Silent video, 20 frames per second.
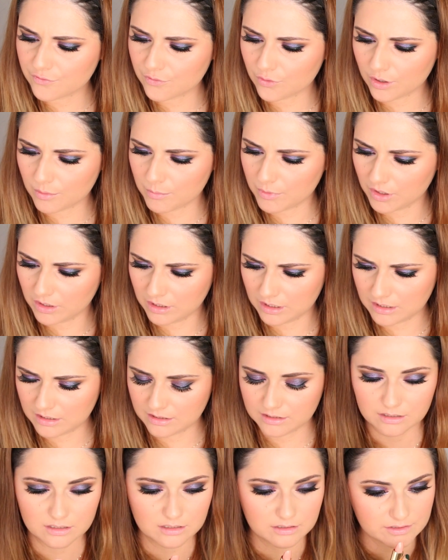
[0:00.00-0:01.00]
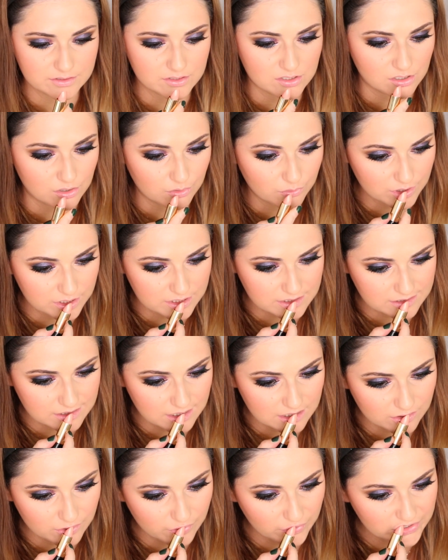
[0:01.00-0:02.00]
formula, so it's
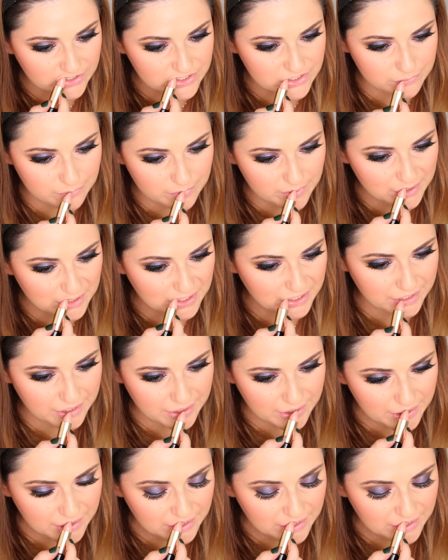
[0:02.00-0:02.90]
not going to be